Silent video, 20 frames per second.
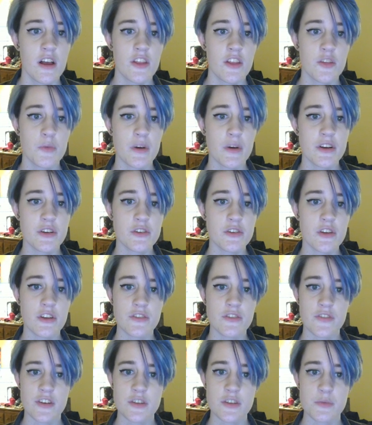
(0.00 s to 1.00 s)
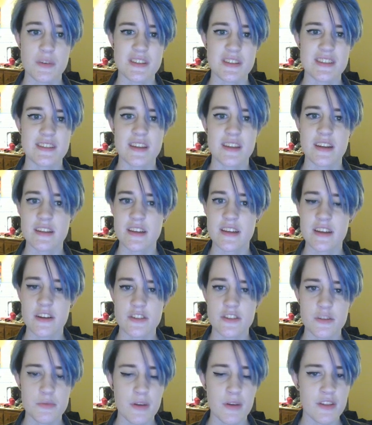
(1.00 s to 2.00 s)
The one who knows first was his slightly
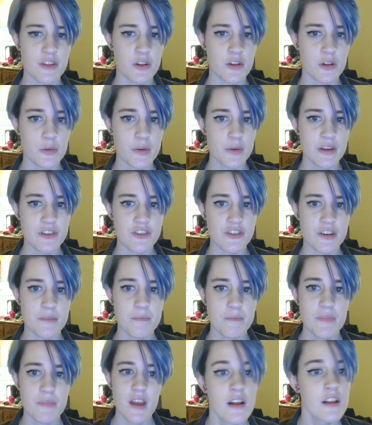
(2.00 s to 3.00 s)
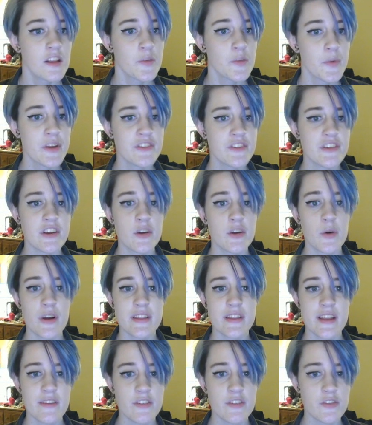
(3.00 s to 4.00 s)
younger brother Luigi. Luigi, who had
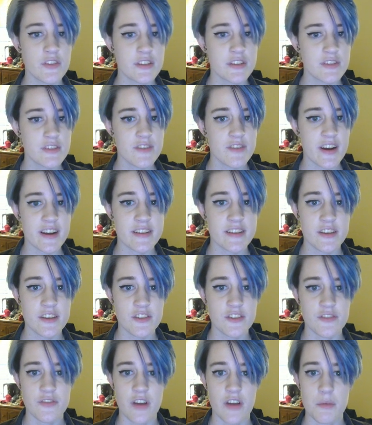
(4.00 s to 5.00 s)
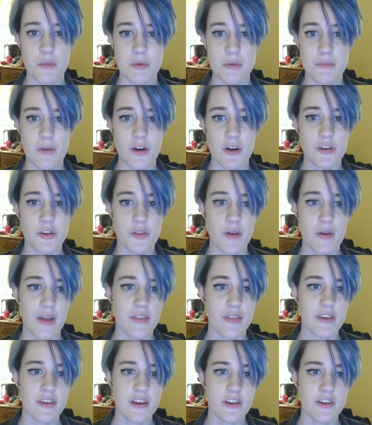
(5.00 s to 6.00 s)
never received recognition for helping Mario throughout
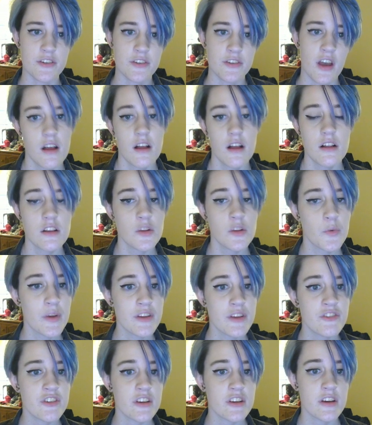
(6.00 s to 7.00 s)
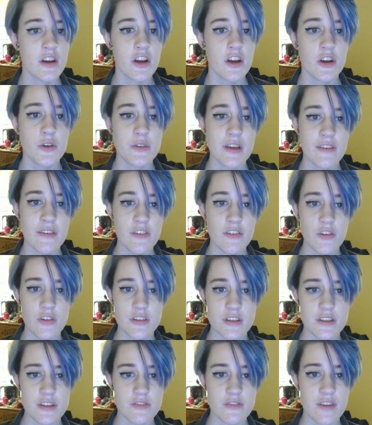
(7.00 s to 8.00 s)
the years. Luigi, who never
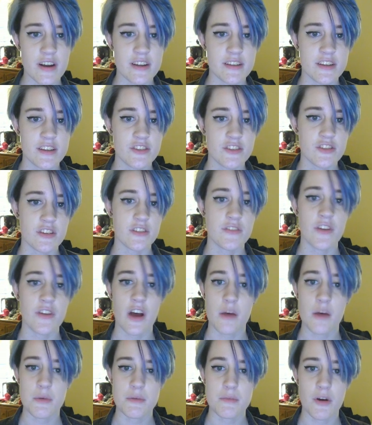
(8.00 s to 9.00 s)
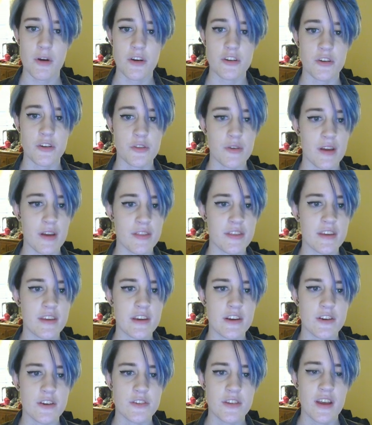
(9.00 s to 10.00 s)
received recognition for helping Mario throughout the
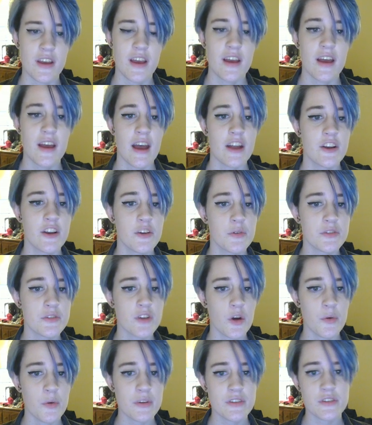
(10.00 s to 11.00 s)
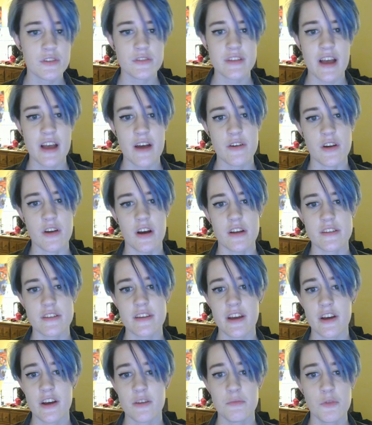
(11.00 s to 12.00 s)
years, and who was always looked down on,
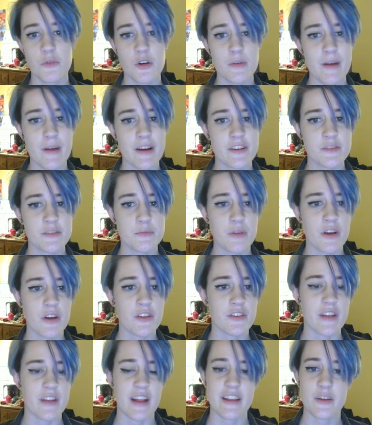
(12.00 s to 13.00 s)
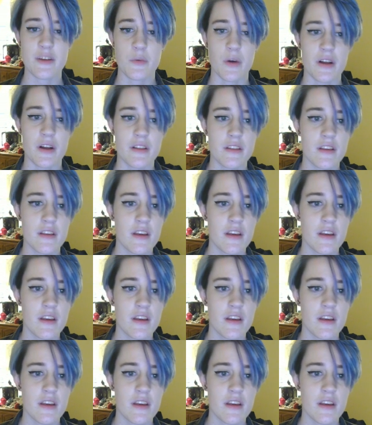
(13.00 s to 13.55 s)
cared more about his brother than anyone.